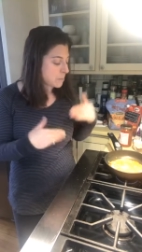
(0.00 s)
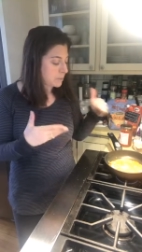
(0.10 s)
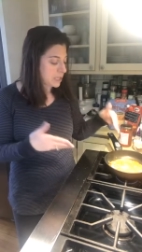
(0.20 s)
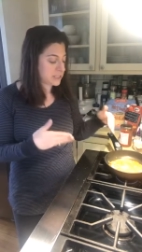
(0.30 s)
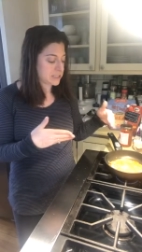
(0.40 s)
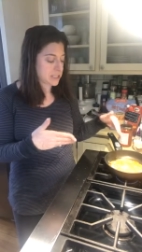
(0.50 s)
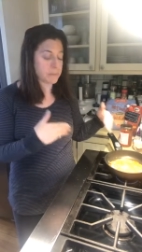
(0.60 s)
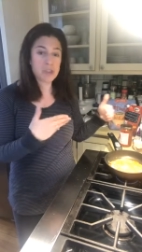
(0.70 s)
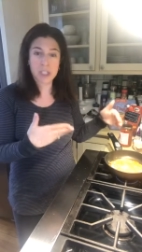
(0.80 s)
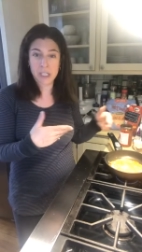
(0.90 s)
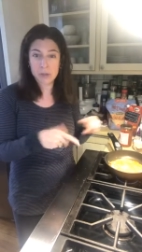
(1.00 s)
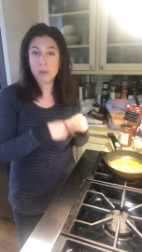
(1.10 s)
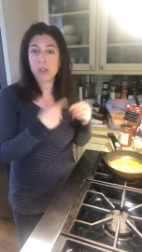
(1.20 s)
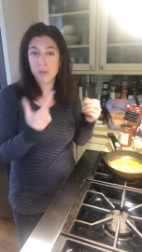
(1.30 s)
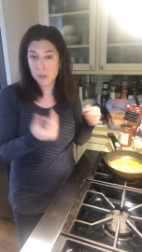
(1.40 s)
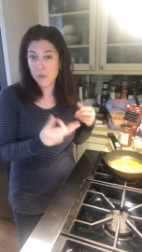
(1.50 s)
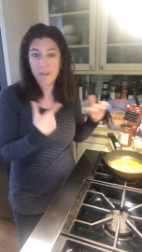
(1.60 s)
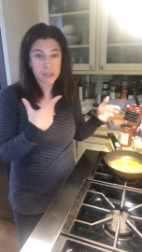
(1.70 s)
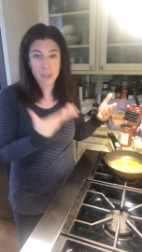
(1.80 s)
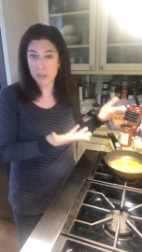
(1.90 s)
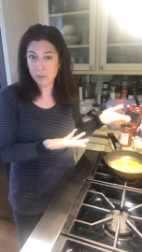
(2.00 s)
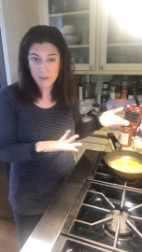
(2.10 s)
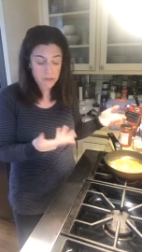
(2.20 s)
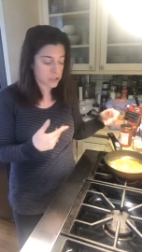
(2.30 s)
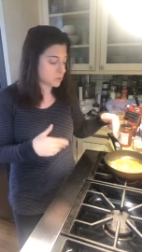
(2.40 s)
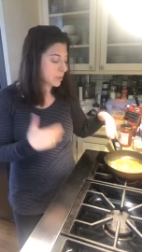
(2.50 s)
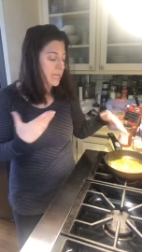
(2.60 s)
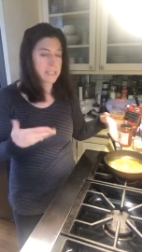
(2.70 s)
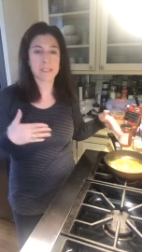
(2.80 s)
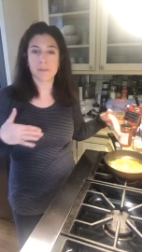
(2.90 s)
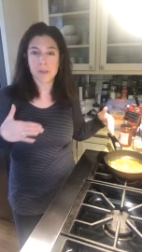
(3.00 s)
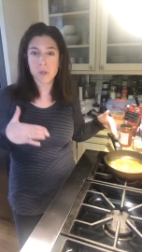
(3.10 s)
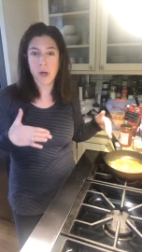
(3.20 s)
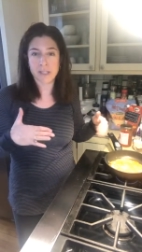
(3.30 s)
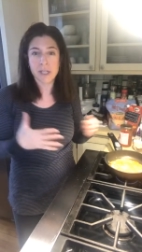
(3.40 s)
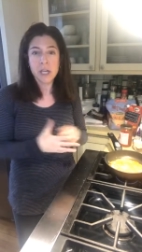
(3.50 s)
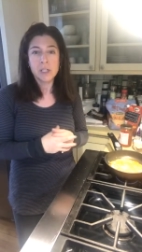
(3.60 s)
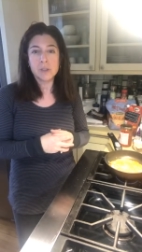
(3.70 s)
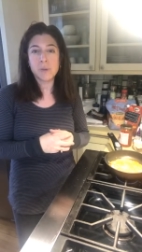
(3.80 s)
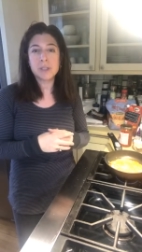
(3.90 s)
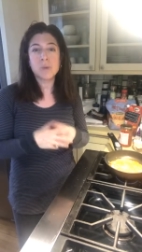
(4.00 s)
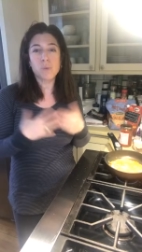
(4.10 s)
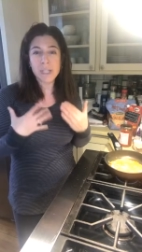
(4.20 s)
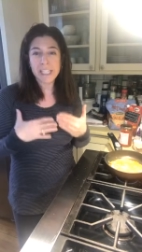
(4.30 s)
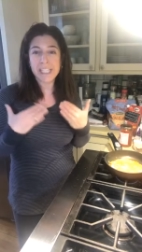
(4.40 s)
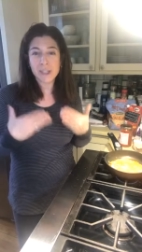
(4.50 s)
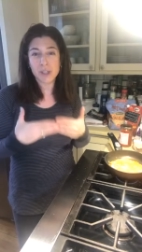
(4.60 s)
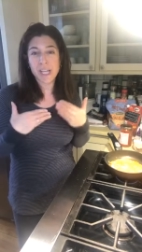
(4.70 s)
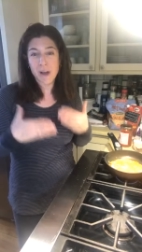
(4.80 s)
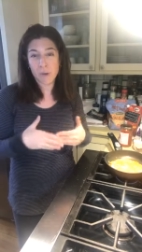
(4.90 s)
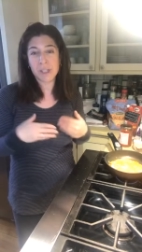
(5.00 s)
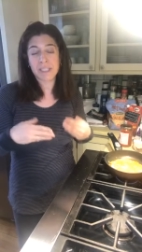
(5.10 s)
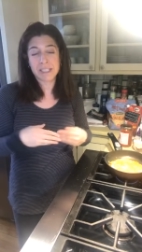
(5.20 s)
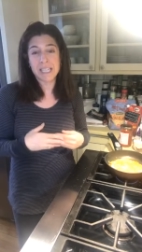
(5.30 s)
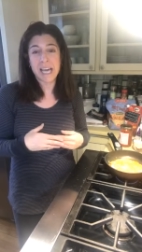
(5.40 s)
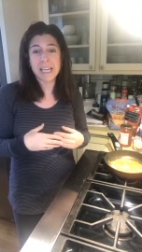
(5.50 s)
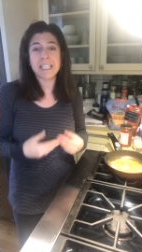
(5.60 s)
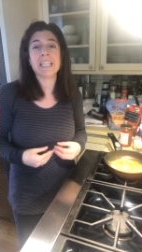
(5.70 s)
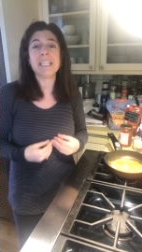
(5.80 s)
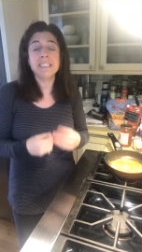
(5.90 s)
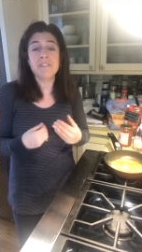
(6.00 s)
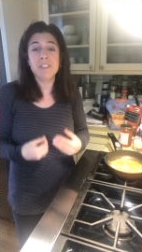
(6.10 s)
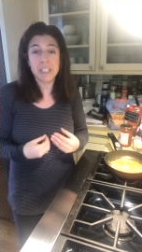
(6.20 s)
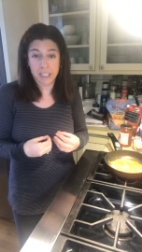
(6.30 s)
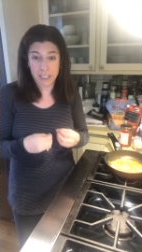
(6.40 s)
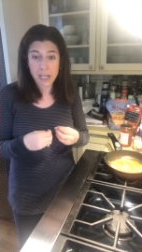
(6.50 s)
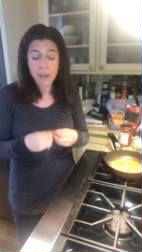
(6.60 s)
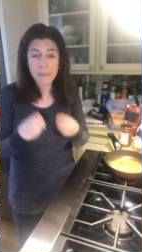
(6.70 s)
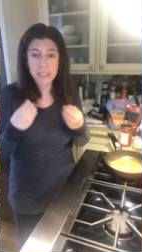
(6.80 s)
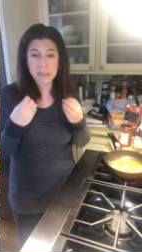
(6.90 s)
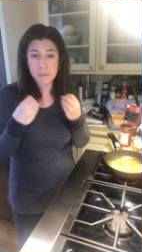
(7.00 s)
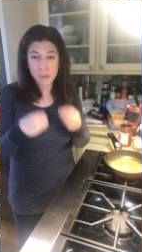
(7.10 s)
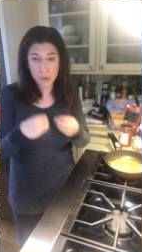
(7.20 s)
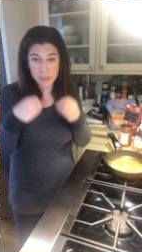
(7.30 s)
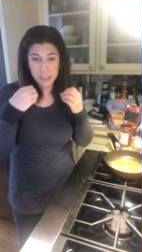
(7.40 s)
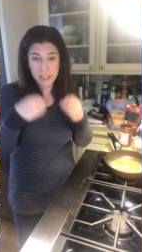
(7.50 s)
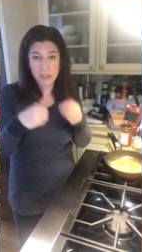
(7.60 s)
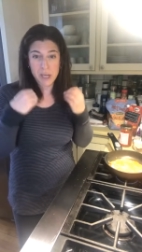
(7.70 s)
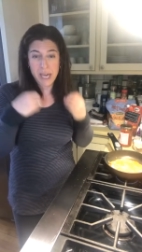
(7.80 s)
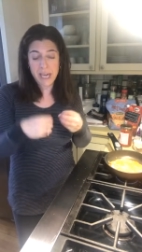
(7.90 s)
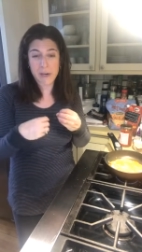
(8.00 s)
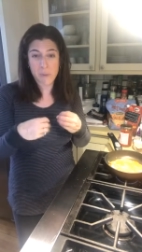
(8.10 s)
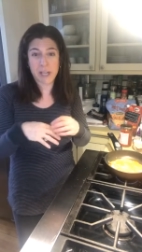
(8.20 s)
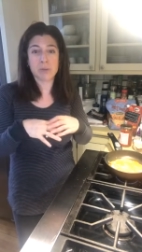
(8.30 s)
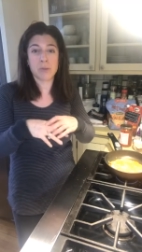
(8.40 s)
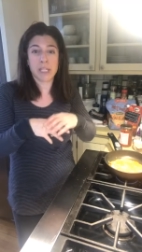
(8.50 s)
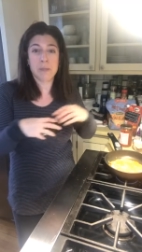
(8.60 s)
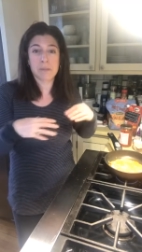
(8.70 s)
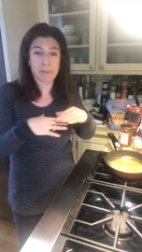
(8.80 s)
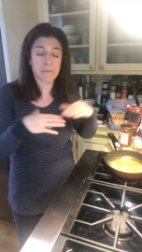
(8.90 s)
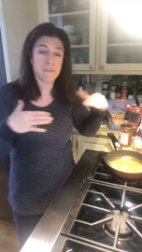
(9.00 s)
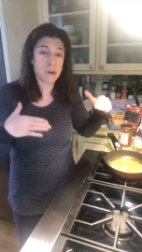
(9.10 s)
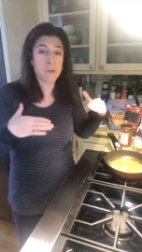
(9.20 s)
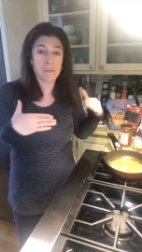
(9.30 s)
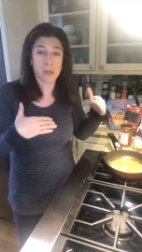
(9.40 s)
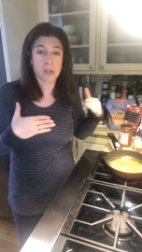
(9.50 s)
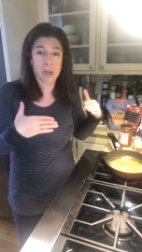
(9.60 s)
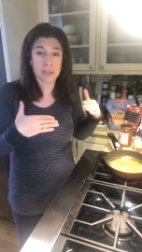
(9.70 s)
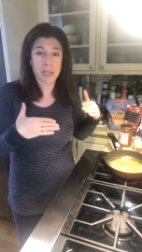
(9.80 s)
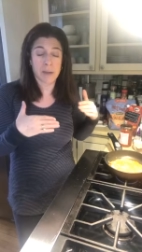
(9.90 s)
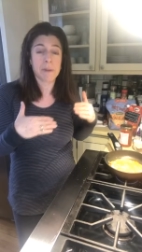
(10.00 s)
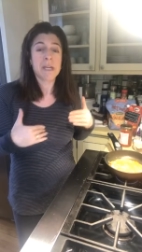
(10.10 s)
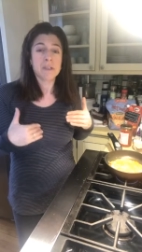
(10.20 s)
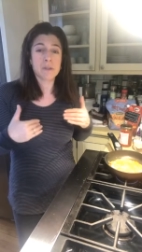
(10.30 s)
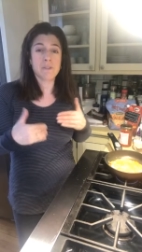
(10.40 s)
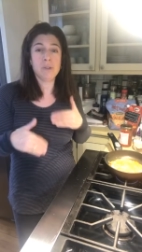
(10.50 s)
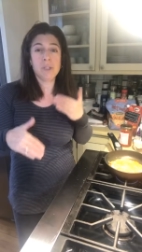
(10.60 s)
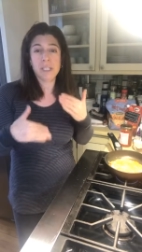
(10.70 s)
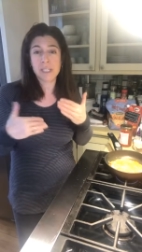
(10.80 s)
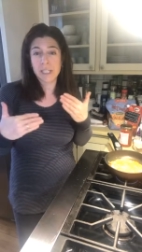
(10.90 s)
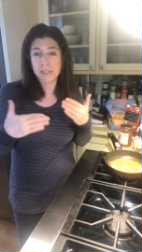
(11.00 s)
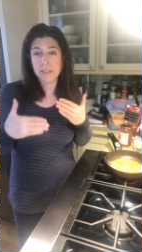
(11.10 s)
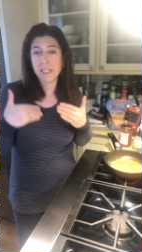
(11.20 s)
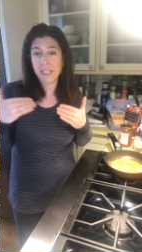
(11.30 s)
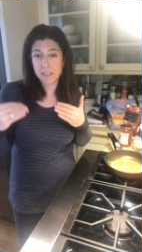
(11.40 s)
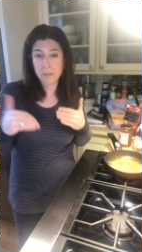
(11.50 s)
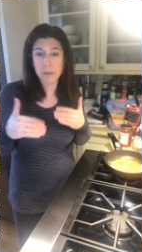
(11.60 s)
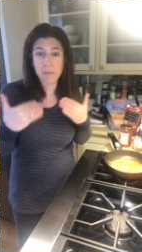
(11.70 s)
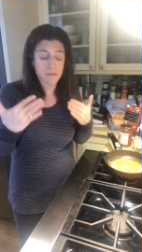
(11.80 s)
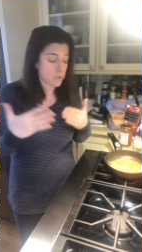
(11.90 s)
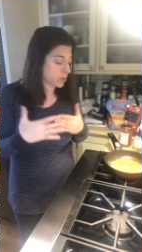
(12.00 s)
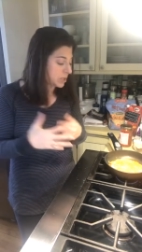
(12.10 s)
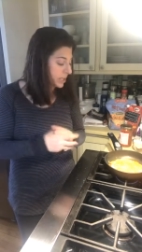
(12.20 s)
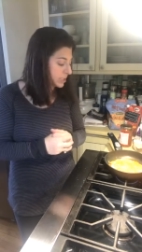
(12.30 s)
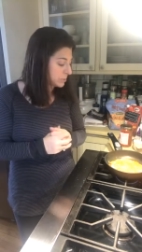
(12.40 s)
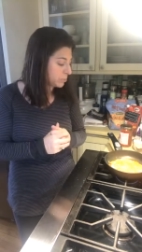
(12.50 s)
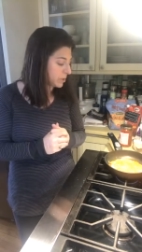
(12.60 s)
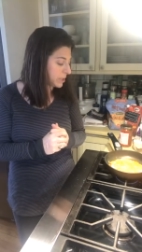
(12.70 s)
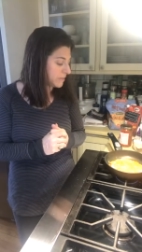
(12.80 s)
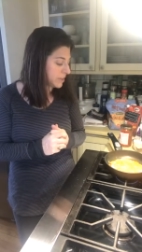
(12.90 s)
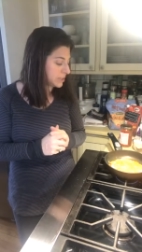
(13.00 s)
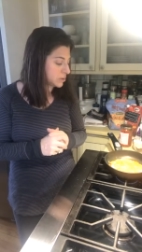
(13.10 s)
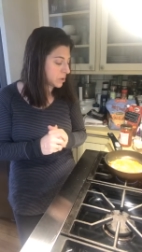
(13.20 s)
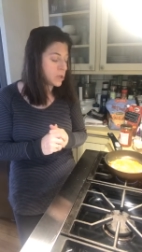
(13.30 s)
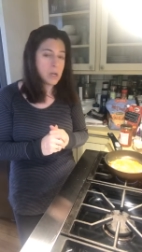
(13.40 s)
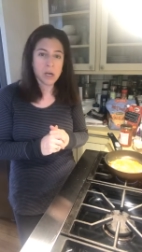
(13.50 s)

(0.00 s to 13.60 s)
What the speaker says: plus some cheese, whether you use low-fat cheese or whatever cheese you want, and some sauce. So it's a really good, healthy snack that is filling, because the protein in the egg whites will keep them full for a long time. So if you need kids to eat something before, like a sporting event, or